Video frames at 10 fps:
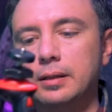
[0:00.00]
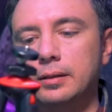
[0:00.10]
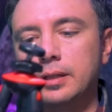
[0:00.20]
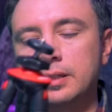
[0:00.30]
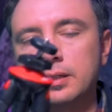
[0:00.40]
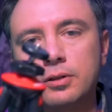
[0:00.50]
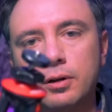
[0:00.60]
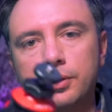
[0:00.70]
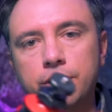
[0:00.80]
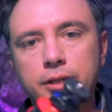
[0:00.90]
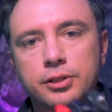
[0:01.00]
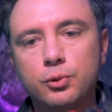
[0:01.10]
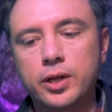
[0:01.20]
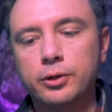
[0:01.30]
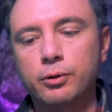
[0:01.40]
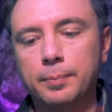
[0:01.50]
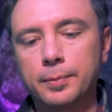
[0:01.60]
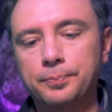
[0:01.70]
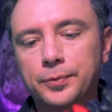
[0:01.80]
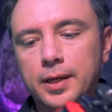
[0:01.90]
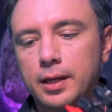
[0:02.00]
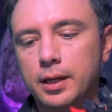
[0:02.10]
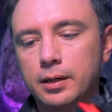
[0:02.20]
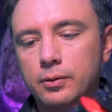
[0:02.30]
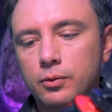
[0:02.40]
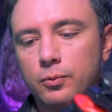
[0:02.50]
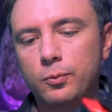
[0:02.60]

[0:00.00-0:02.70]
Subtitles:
this is called the Squid Grip. And